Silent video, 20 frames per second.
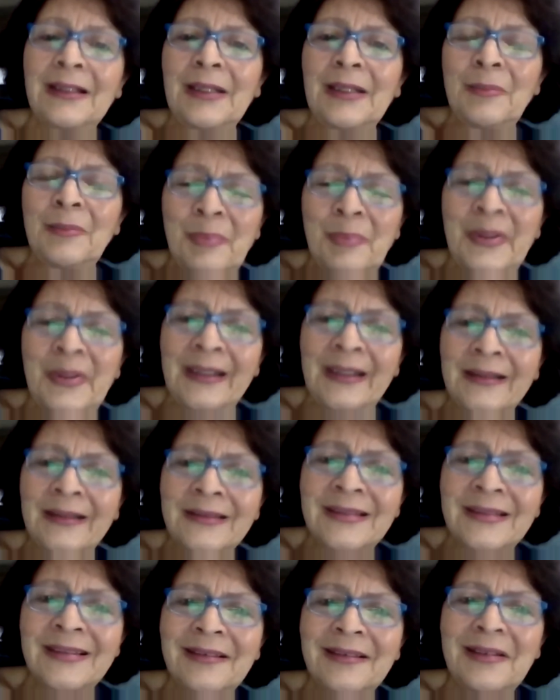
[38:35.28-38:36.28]

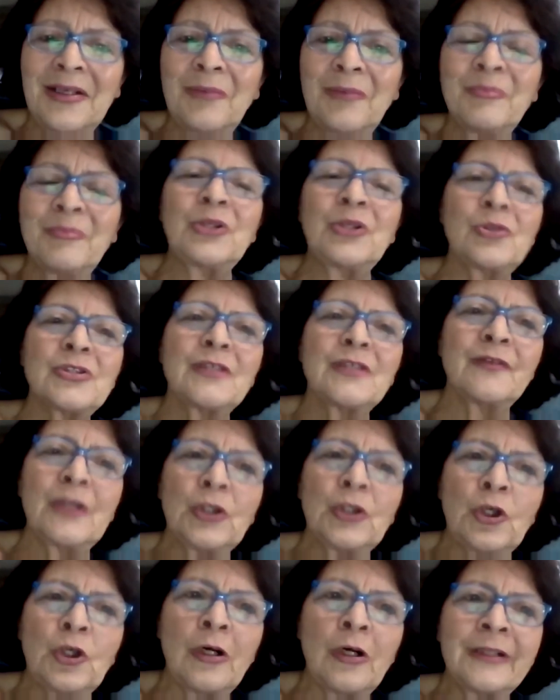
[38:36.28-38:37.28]
impaired because of the
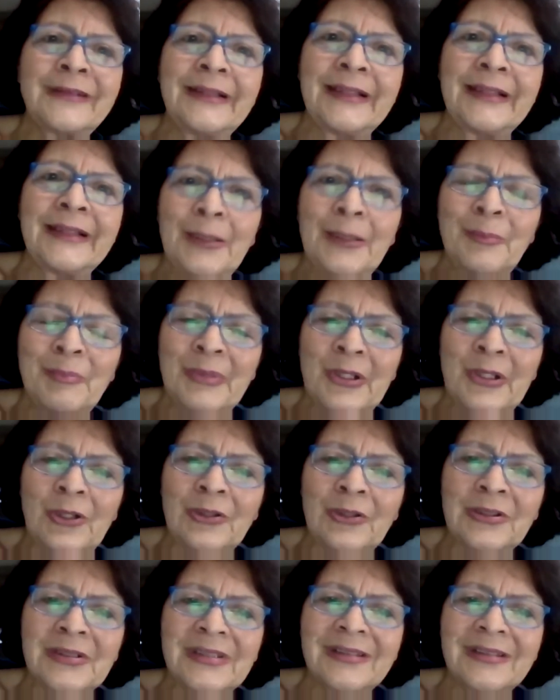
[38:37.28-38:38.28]
cochlear
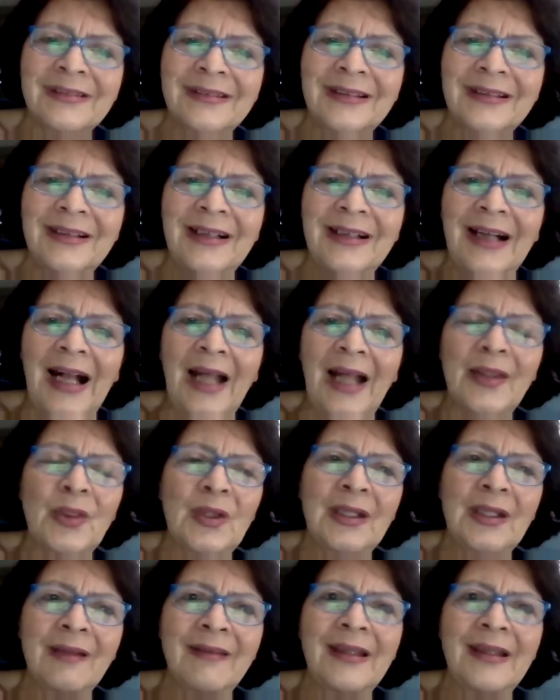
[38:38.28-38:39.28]
implant. I
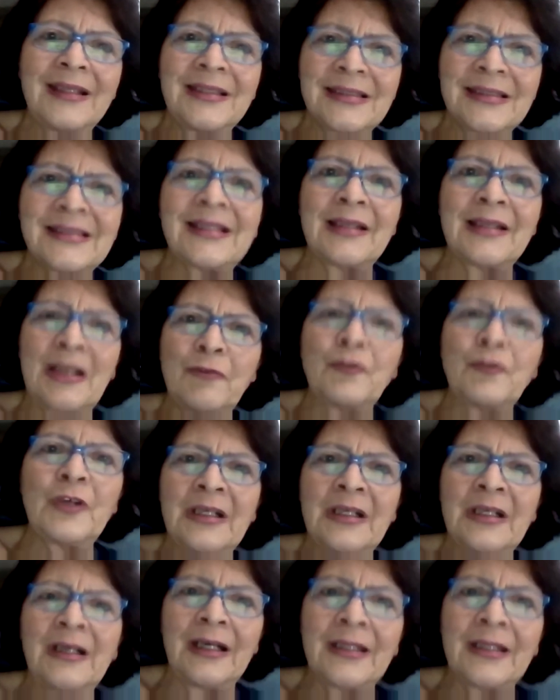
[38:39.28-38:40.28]
think that in South
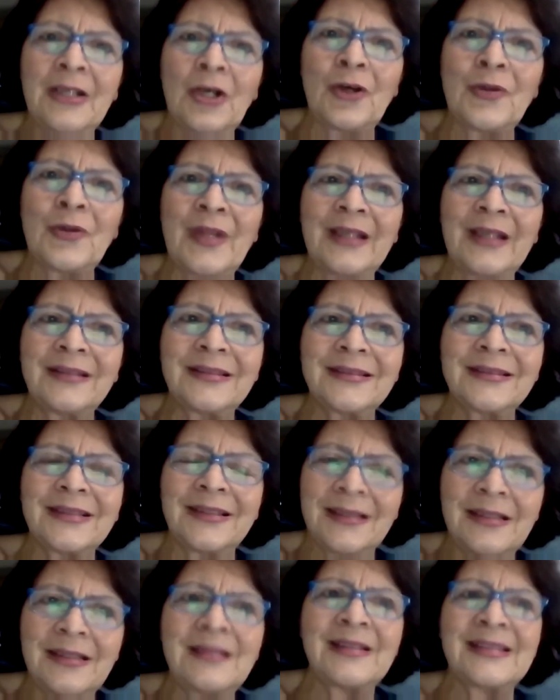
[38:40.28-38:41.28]
Africa, I know that
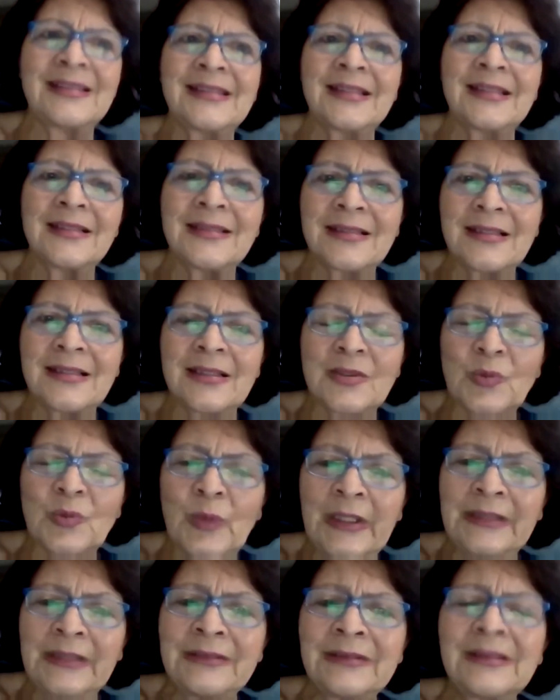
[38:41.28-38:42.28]
it exists as
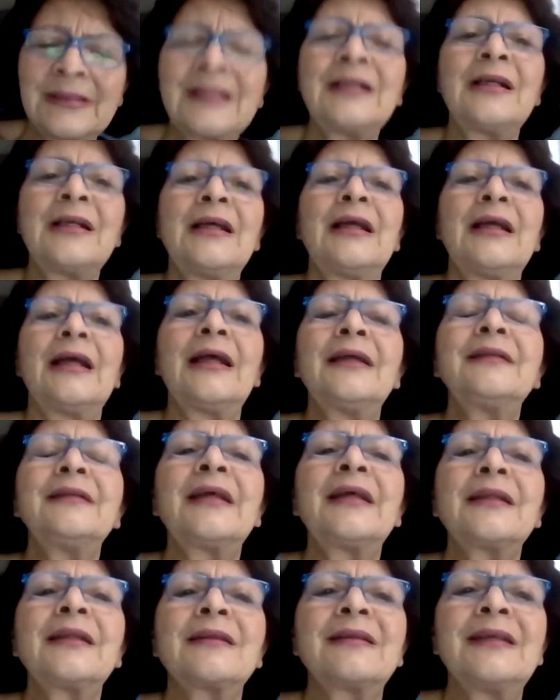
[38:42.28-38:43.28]
well, and
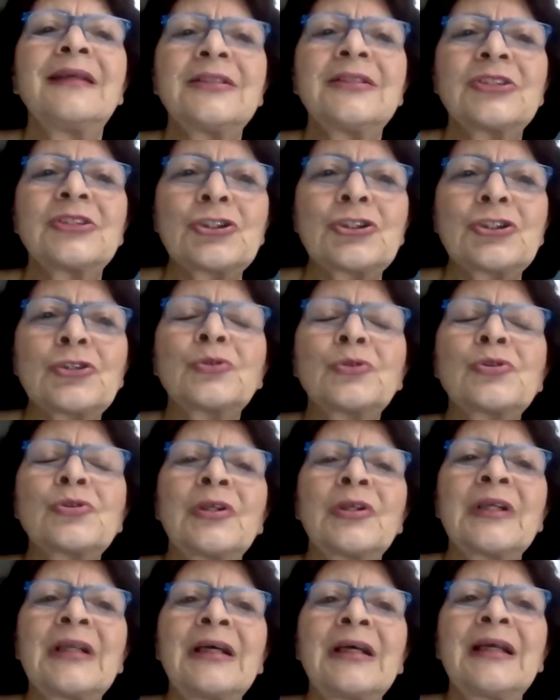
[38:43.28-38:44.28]
that these
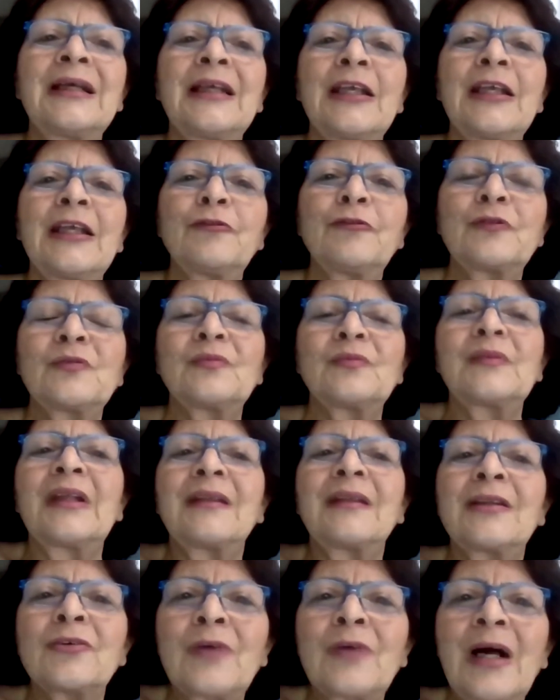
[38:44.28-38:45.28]
children, if
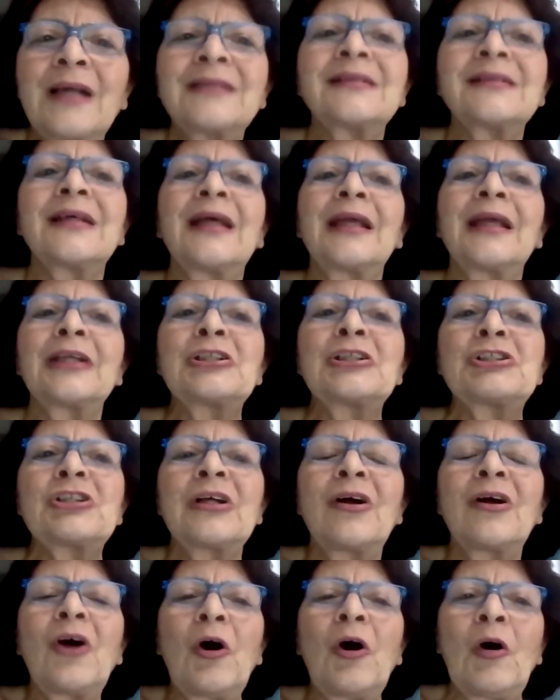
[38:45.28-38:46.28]
at the right age,
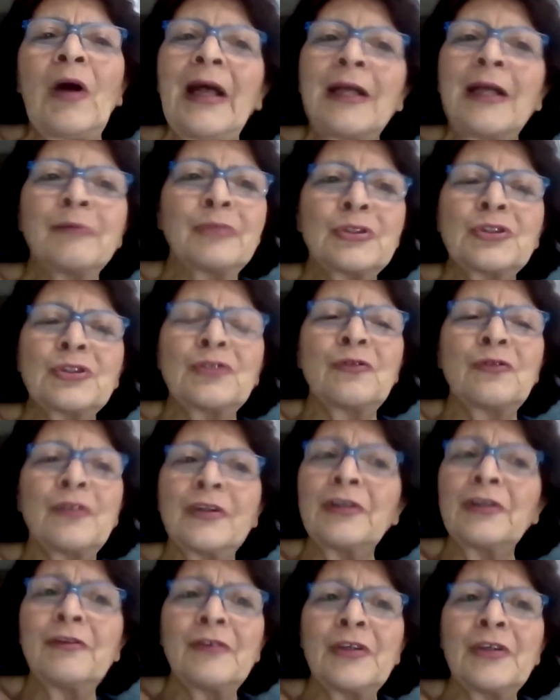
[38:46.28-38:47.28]
are able to
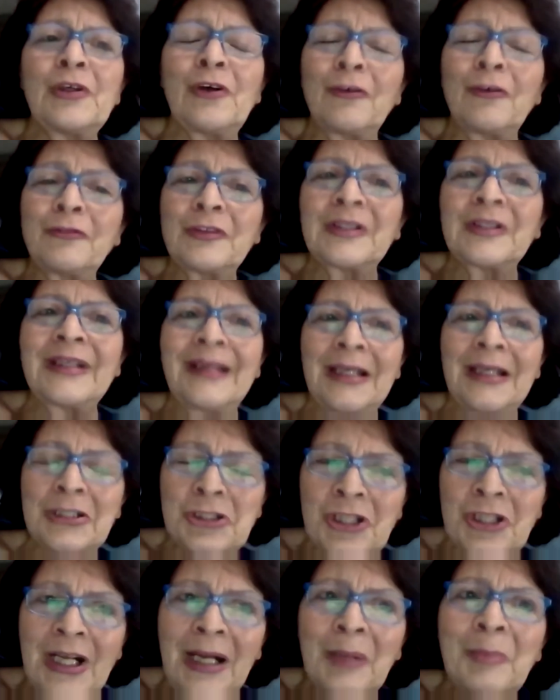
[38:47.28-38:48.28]
very, very often
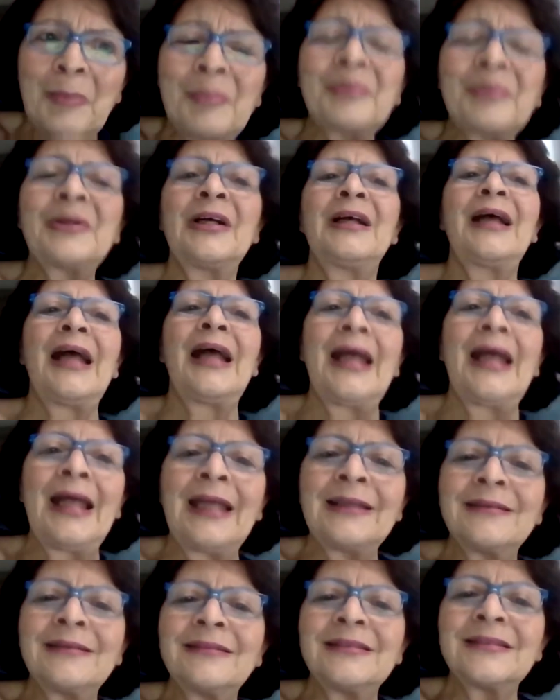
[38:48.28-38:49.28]
catch up
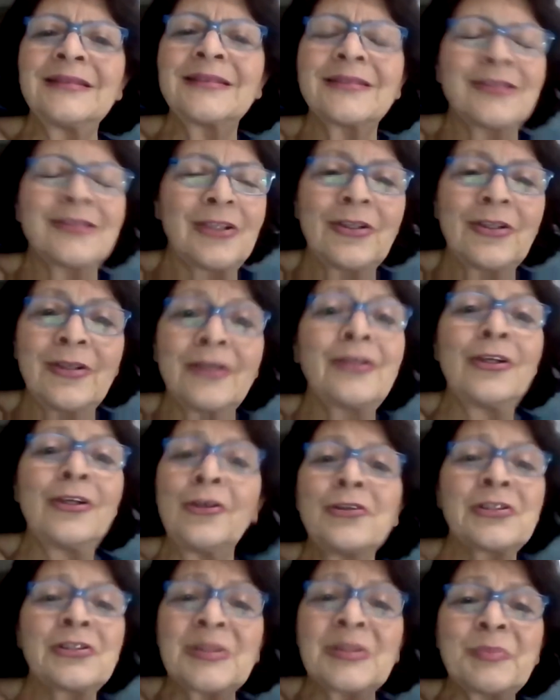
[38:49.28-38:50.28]
and
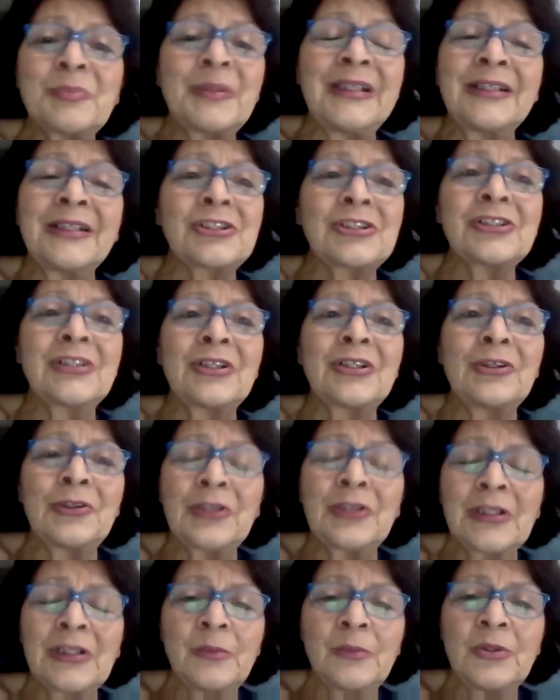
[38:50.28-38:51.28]
learn speech and
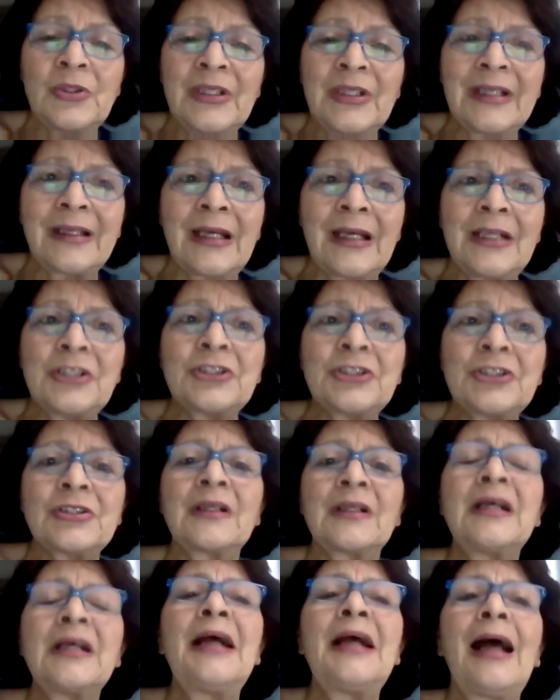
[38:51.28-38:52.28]
learn
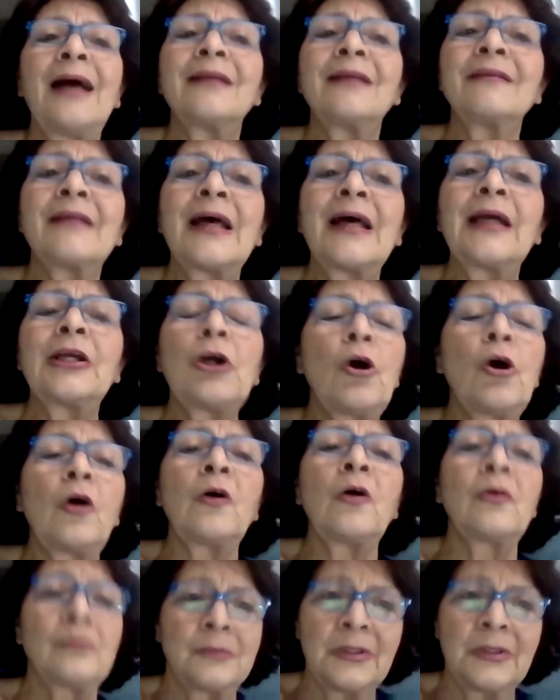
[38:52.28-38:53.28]
communication, and they
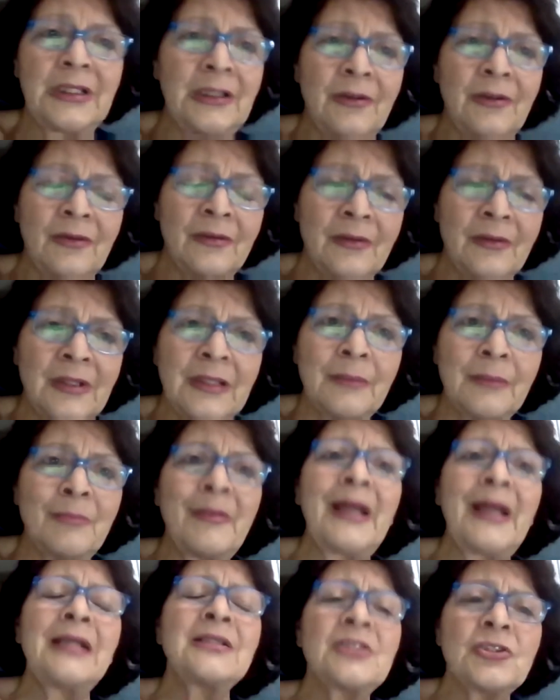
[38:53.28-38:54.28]
are in
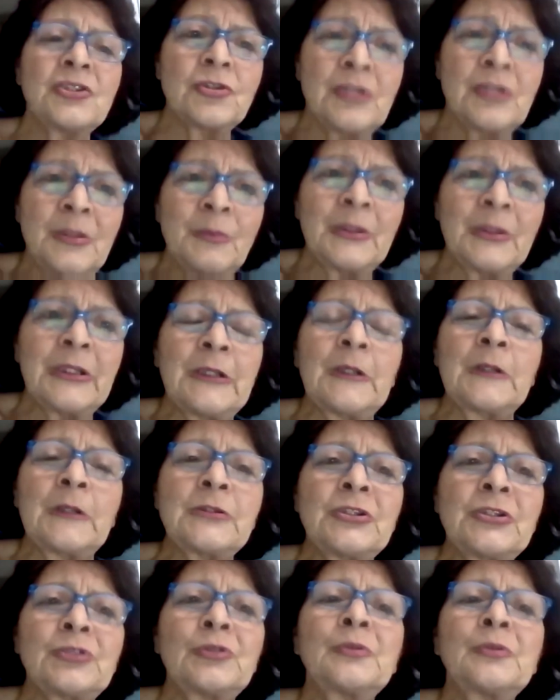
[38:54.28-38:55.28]
mainstream
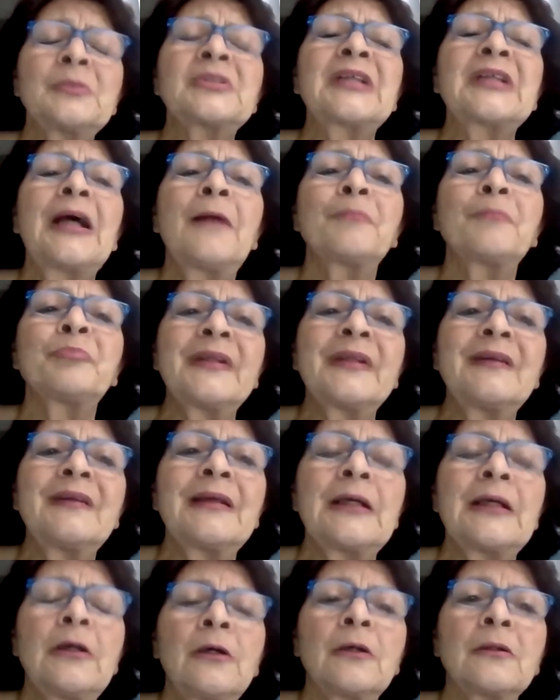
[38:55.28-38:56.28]
classrooms, but
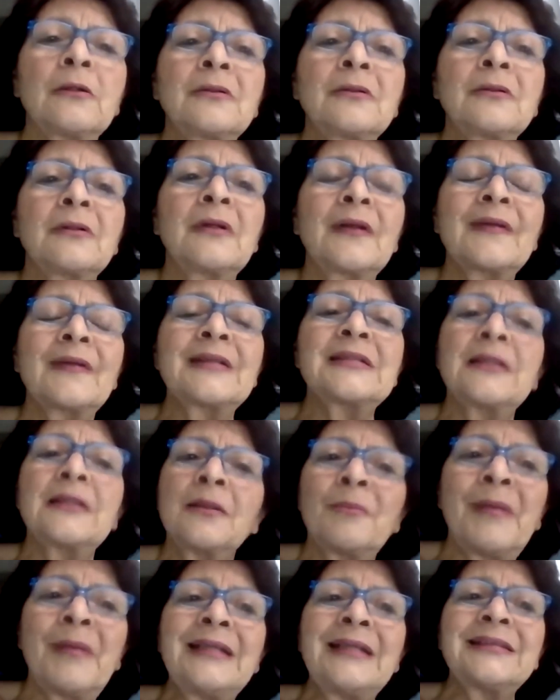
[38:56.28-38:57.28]
there's an
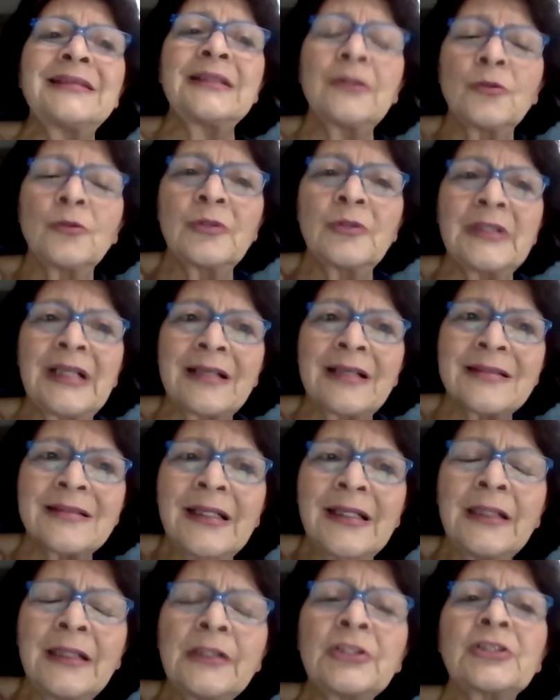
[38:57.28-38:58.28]
amazing
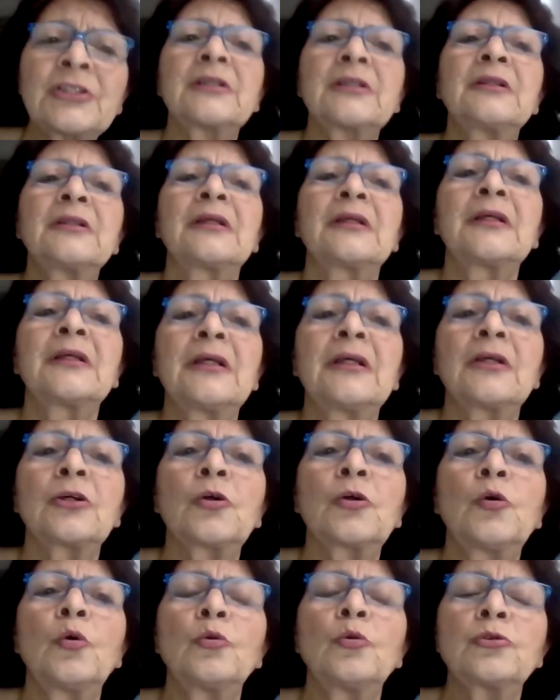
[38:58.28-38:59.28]
organization
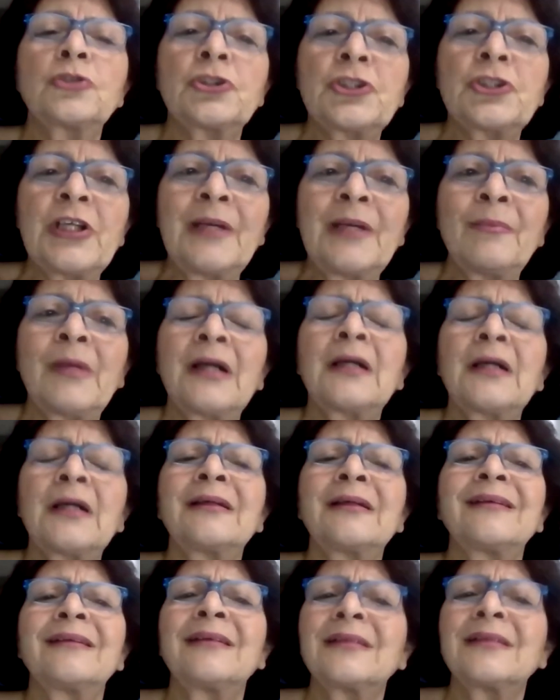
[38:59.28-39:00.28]
called Shema,
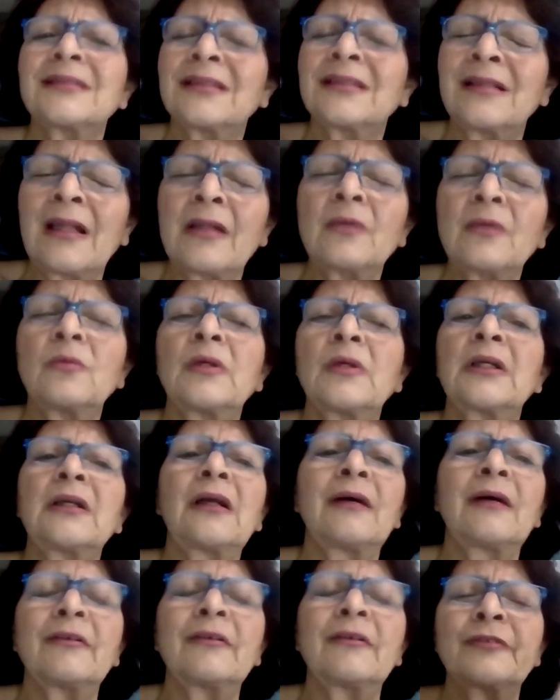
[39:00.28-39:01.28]
and there's another one,
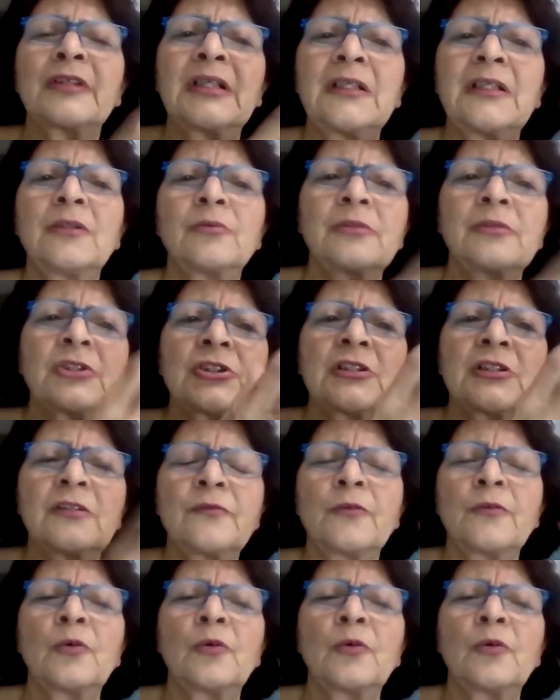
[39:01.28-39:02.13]
I forget which is